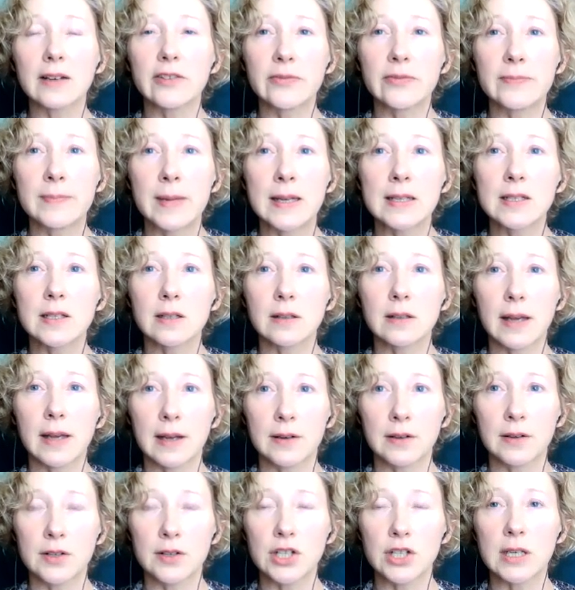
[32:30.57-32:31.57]
of mental
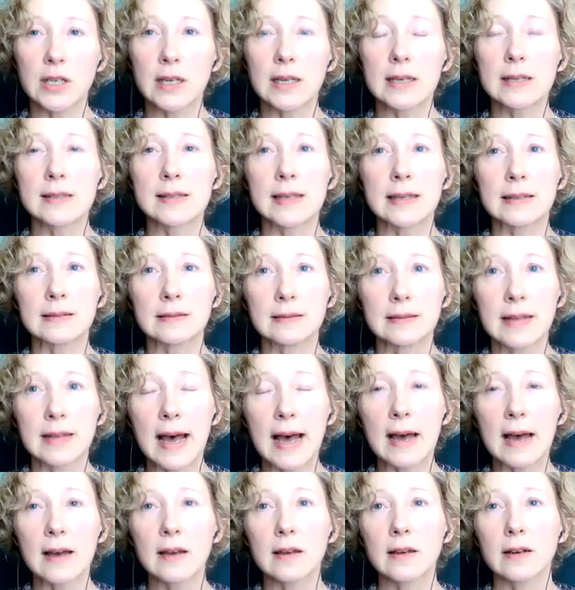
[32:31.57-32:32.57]
energy it's a
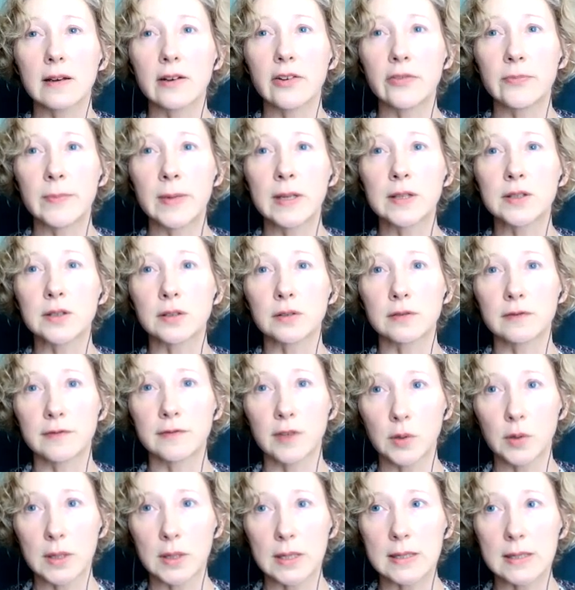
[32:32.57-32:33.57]
lack of mental
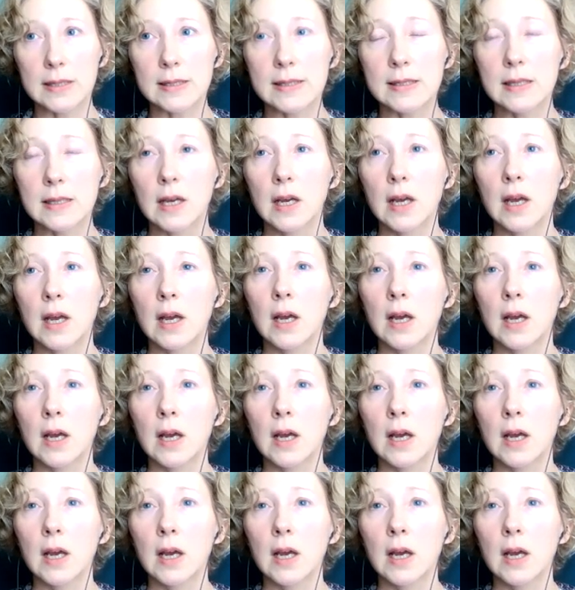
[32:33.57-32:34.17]
focus